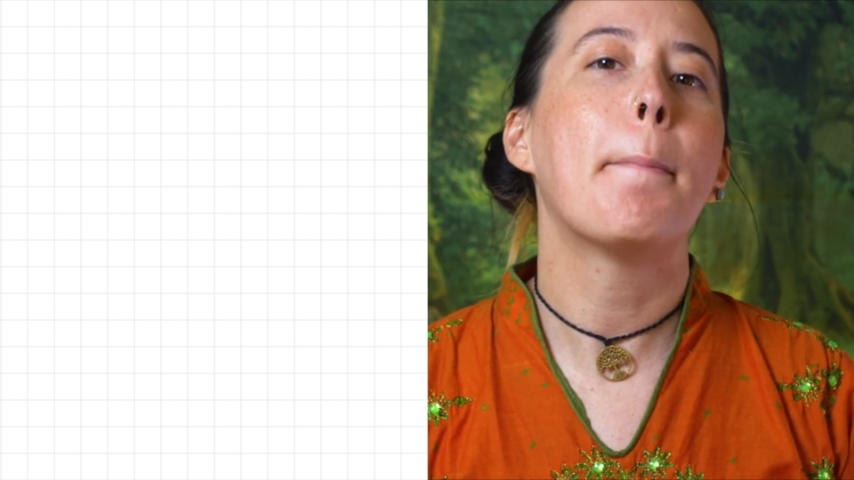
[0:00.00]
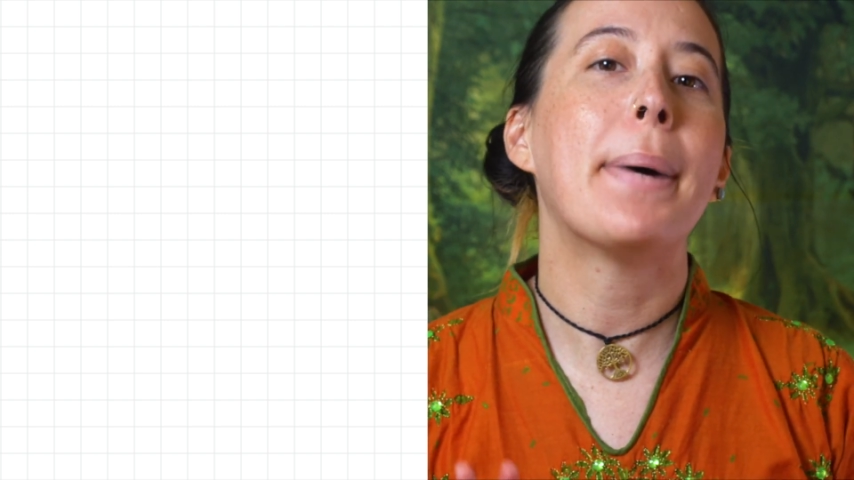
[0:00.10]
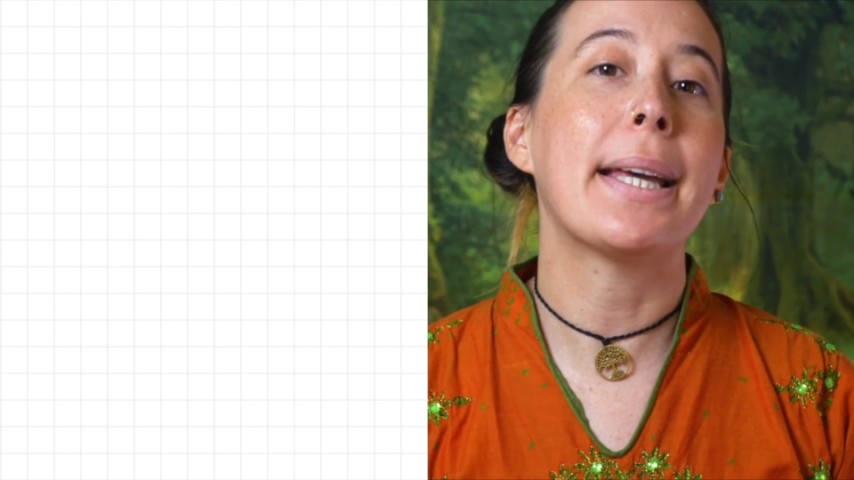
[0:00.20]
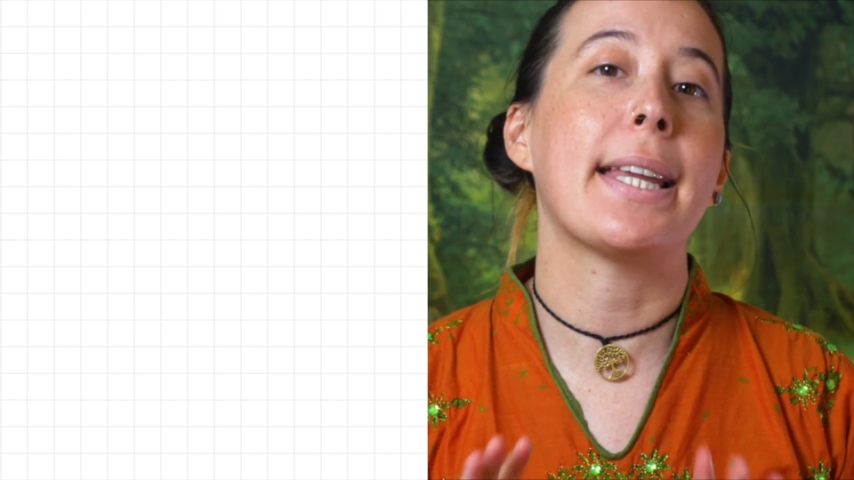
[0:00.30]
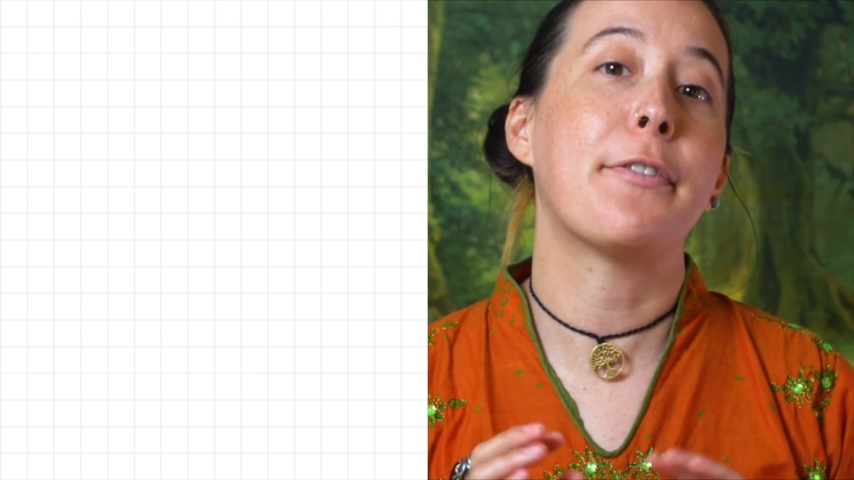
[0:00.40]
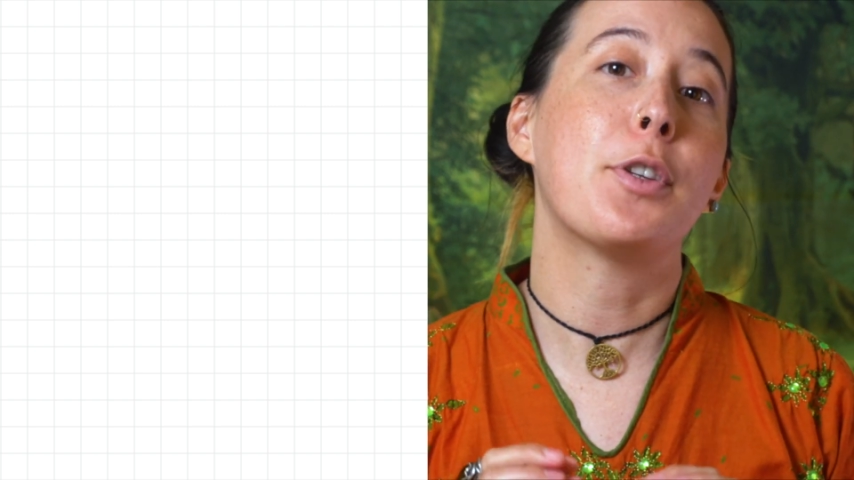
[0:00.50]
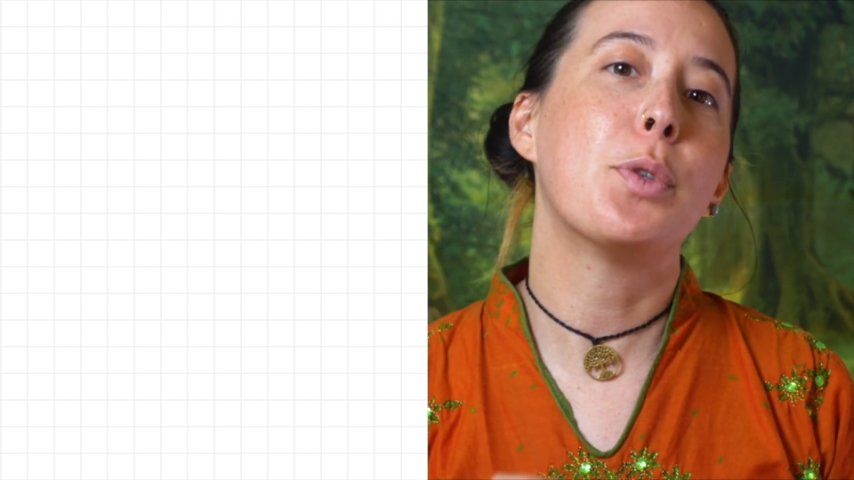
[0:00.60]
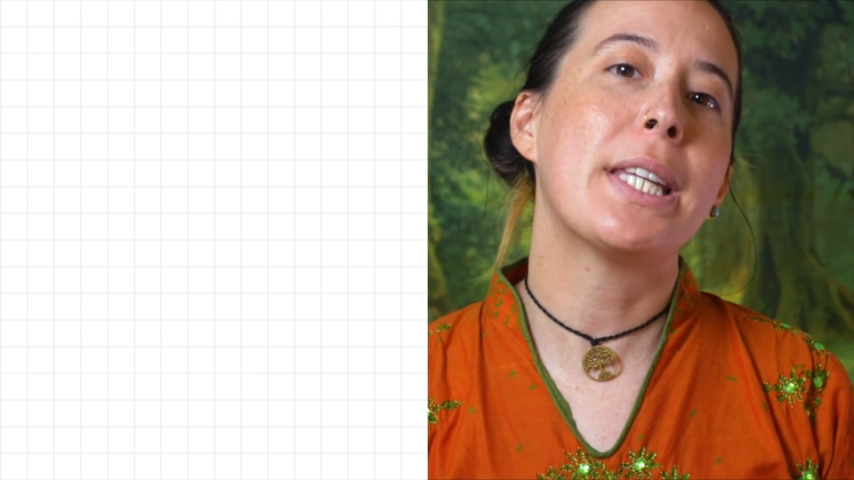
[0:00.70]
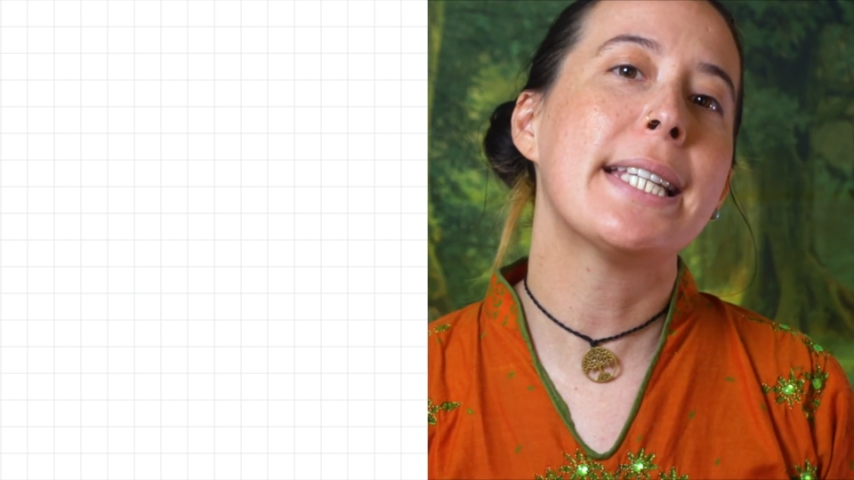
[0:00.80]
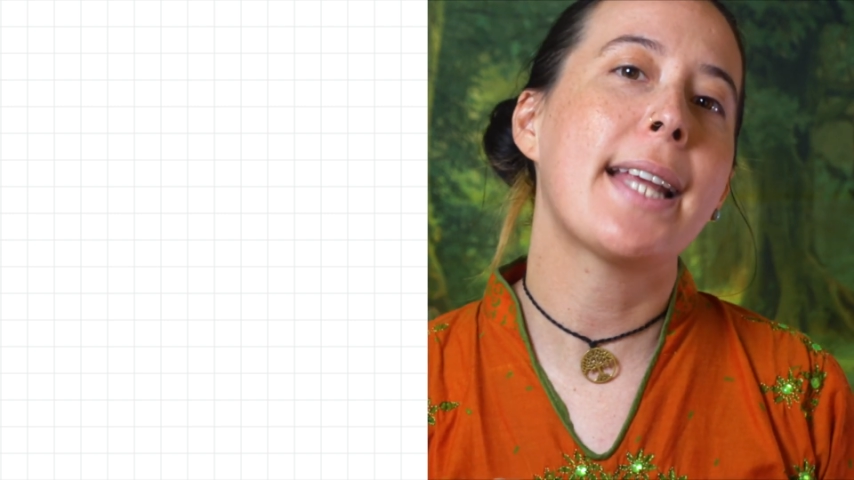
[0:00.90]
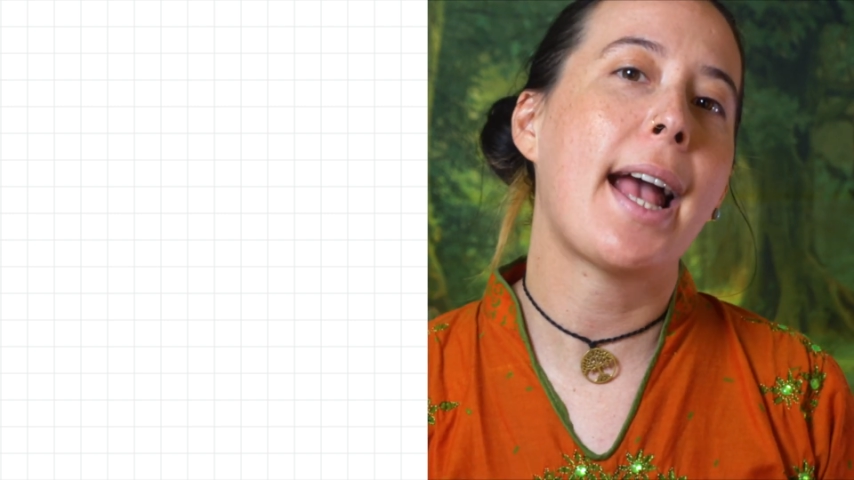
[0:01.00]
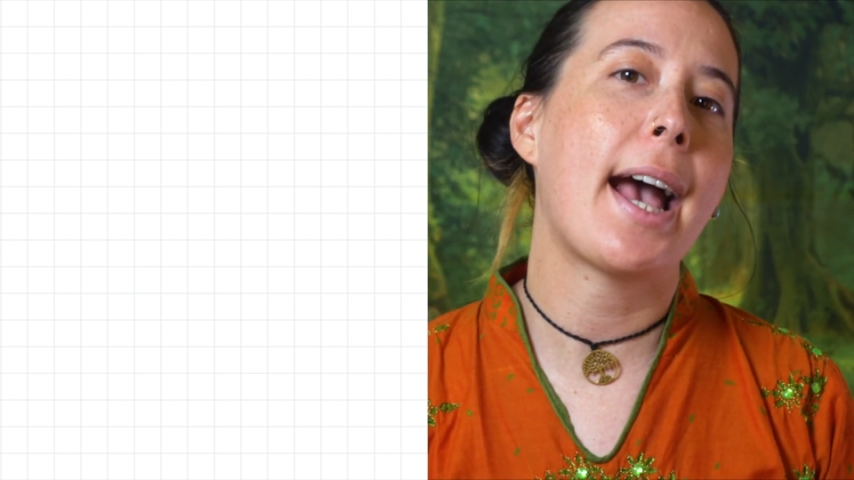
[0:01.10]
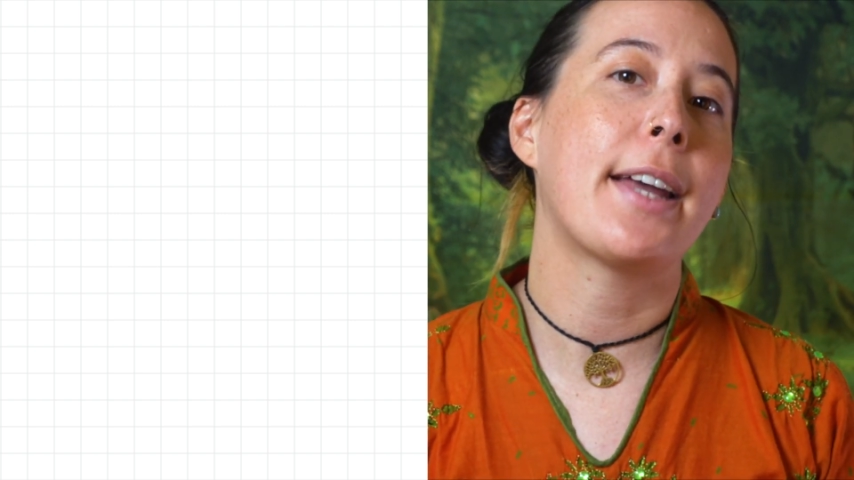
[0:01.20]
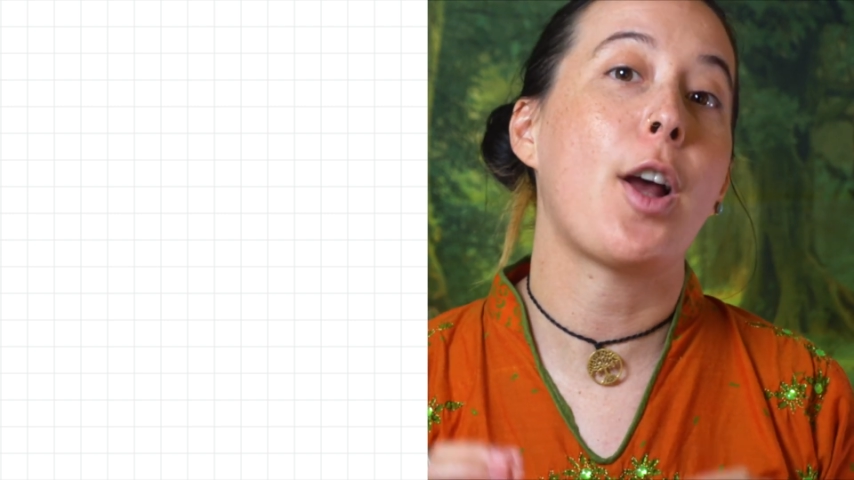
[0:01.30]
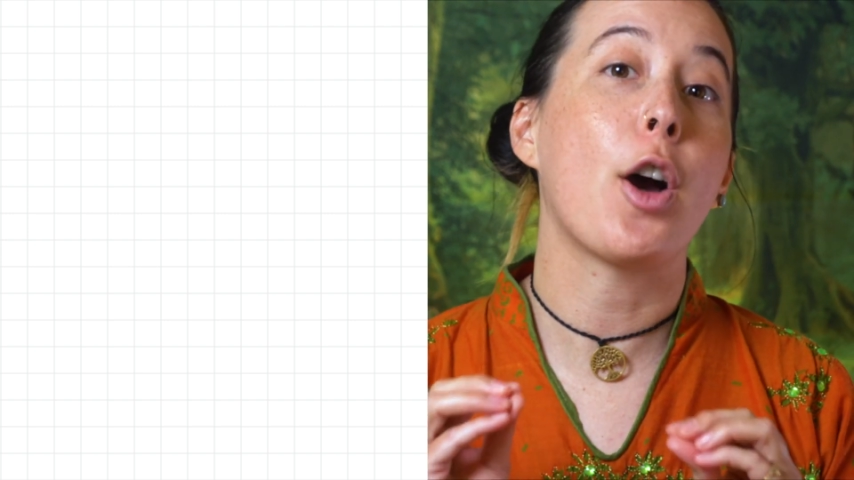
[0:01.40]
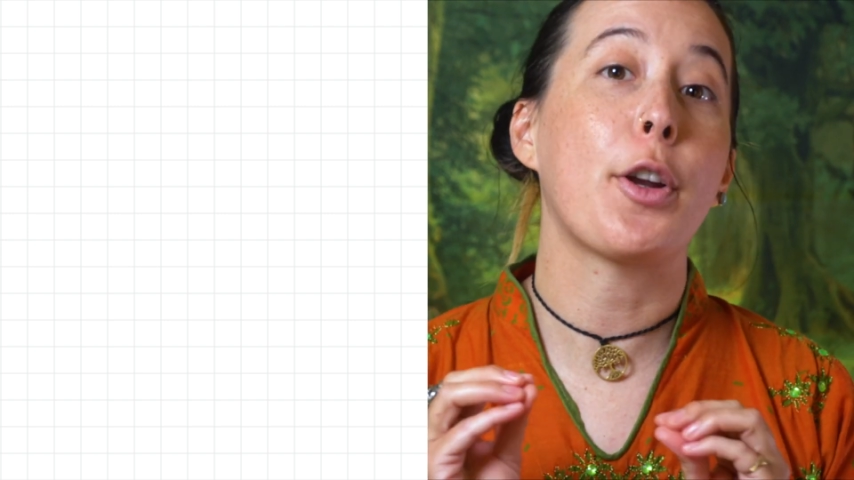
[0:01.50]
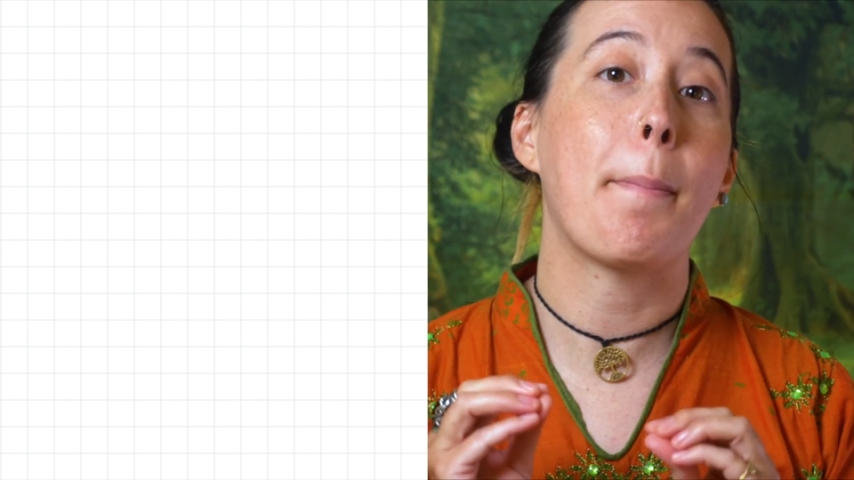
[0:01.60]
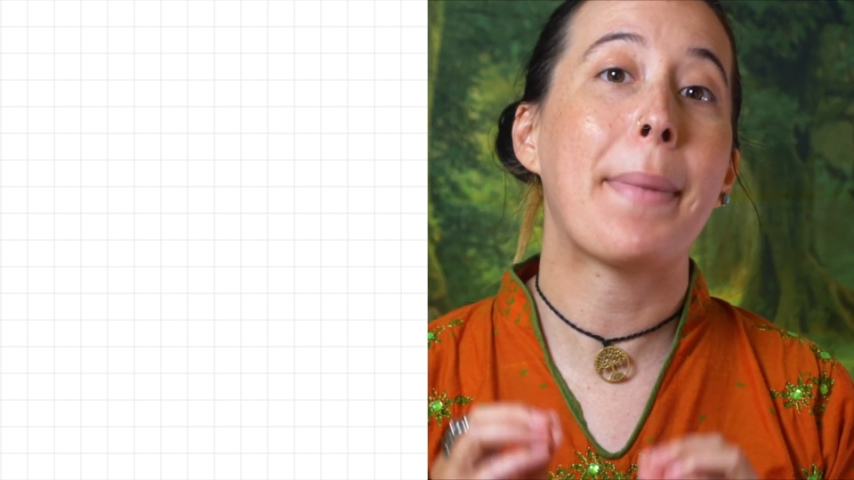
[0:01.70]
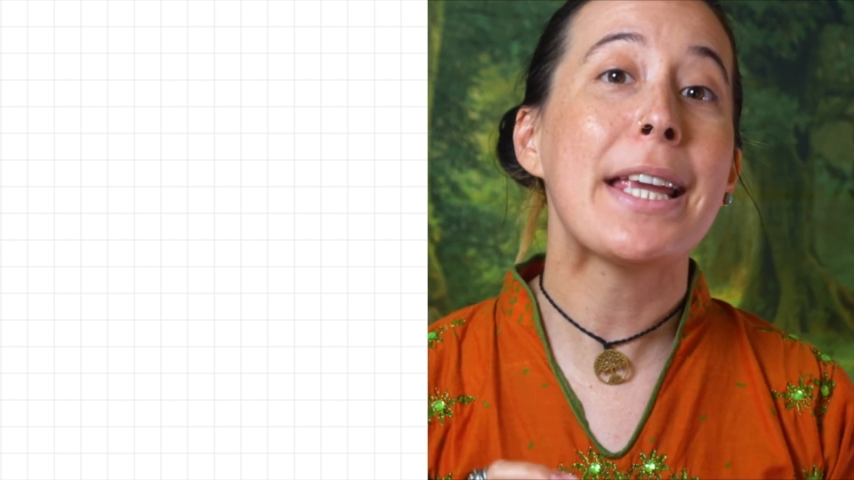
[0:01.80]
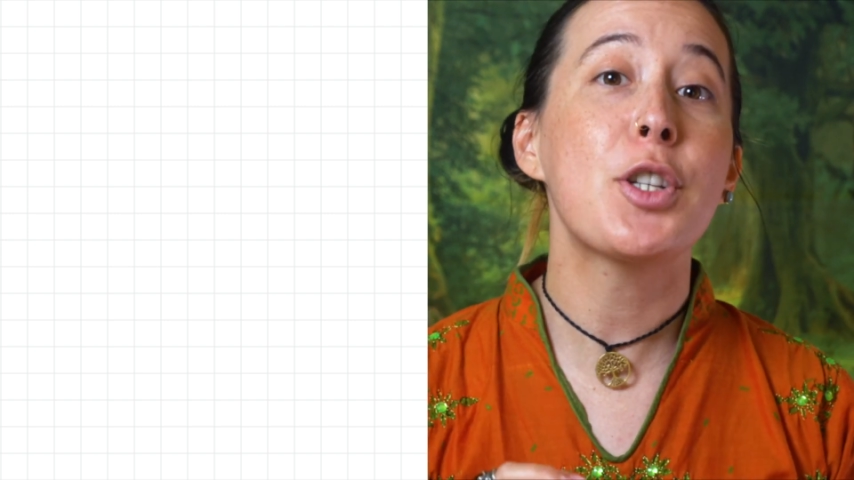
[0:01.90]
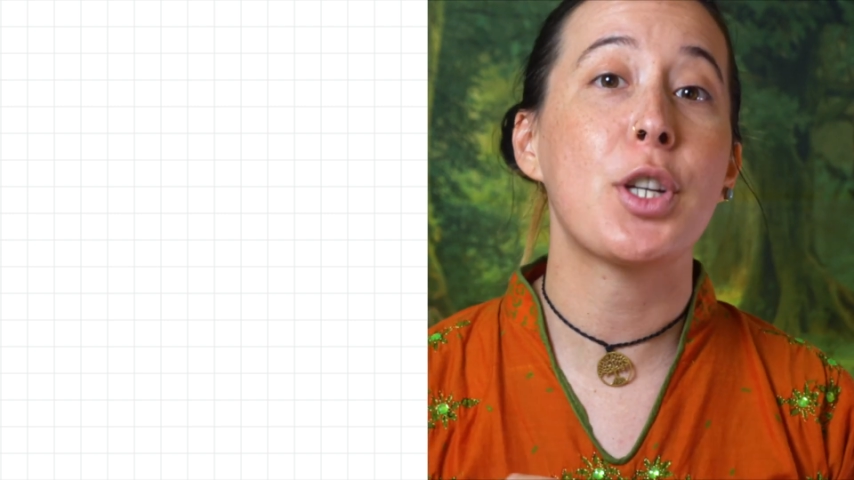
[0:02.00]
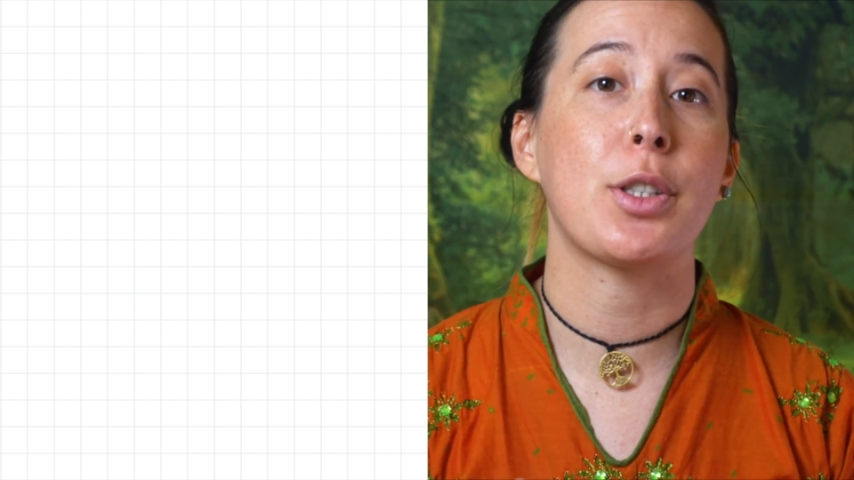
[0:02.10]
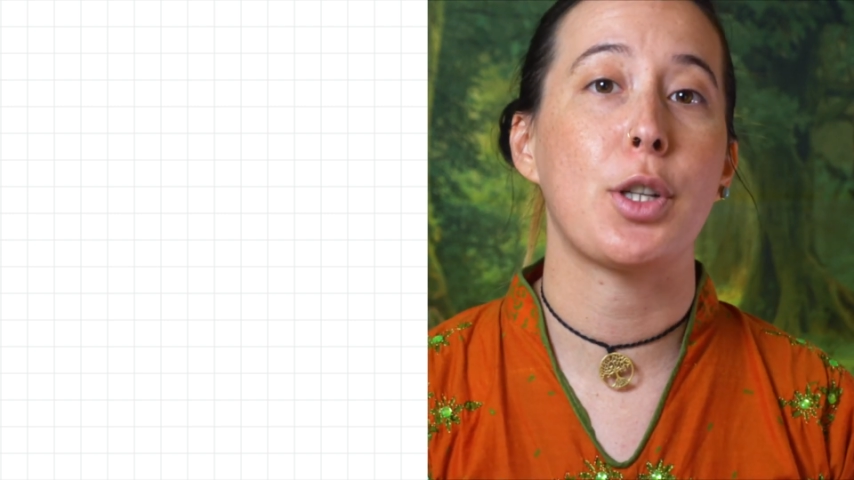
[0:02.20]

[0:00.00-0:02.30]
but if you need to add automation